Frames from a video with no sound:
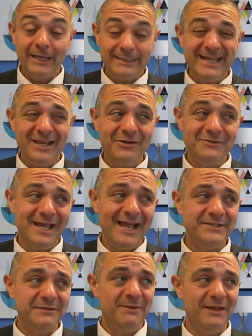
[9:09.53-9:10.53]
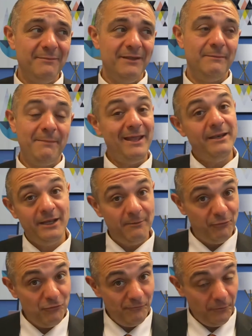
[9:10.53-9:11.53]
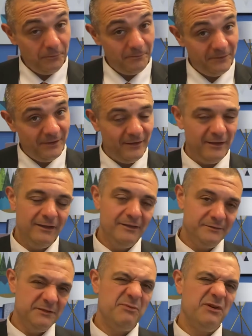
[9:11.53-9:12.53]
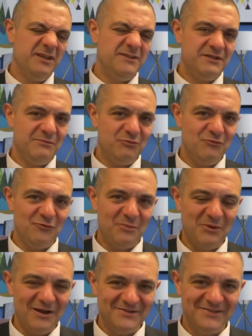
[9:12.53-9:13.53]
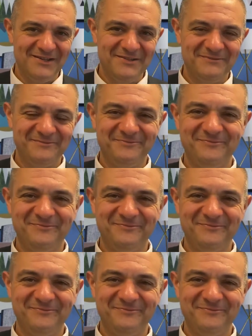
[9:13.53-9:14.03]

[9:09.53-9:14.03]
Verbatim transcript: 10-year tax abatement pending approval. It's a pretty easy approval process.